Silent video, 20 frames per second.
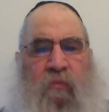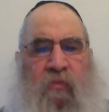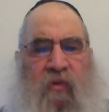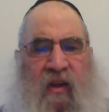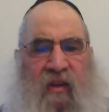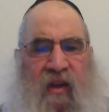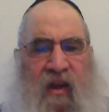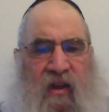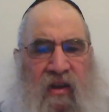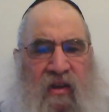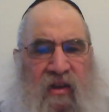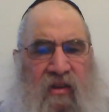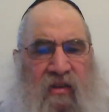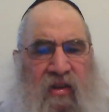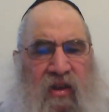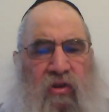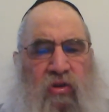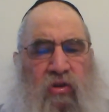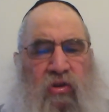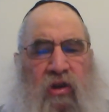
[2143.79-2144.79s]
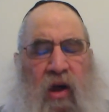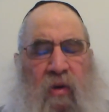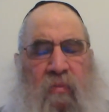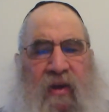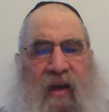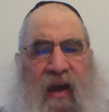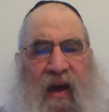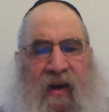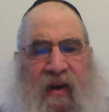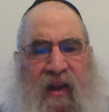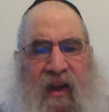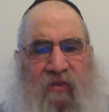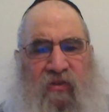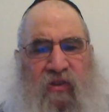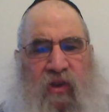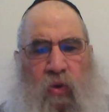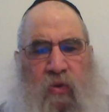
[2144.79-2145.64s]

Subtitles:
and then it continued coming out after